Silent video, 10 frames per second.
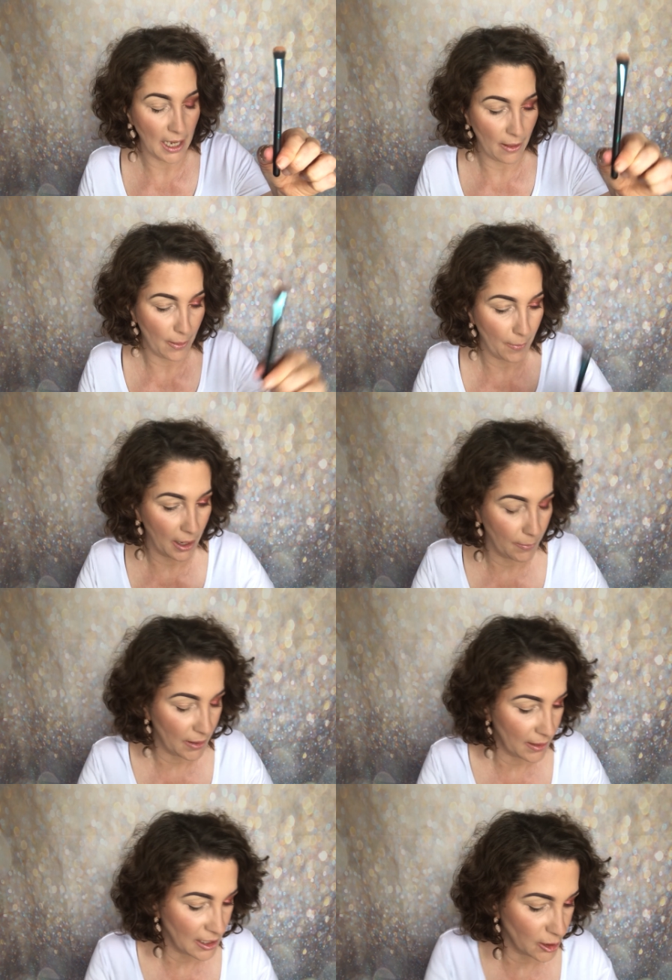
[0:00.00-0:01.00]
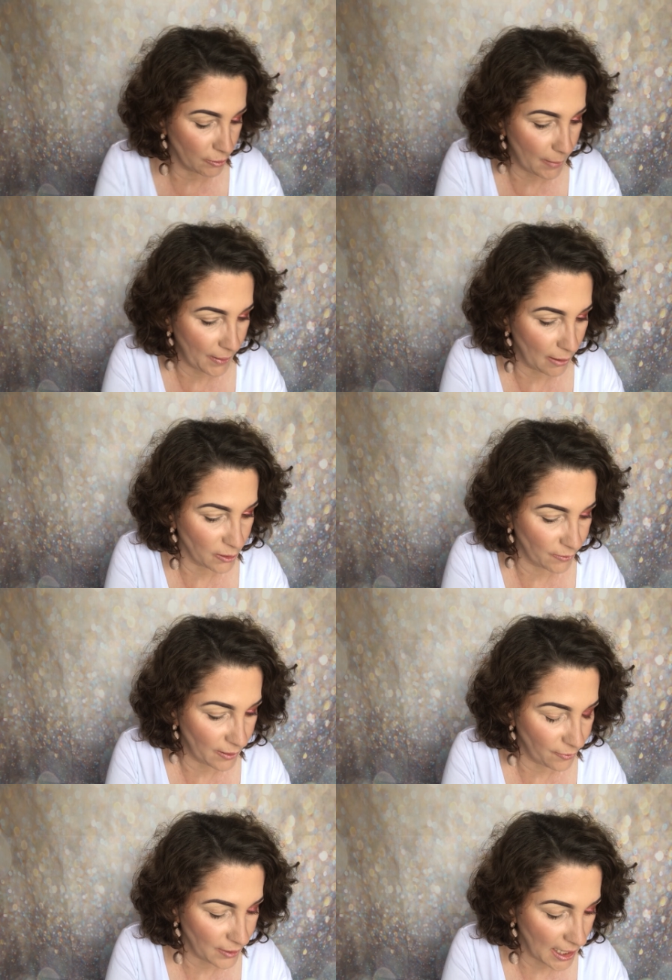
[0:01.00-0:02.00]
at the moment that is
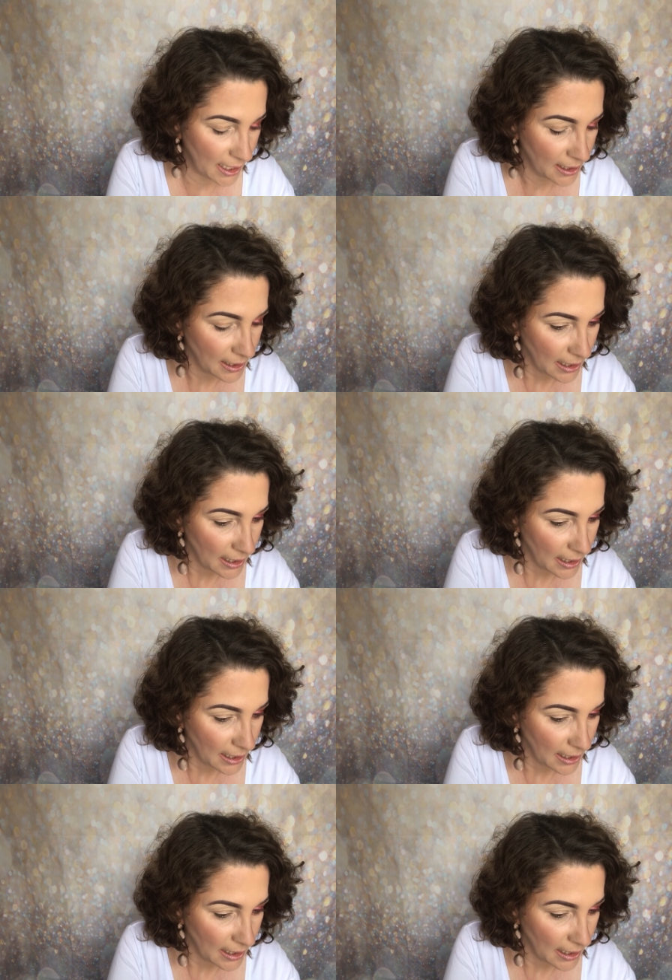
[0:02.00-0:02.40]
£3.50.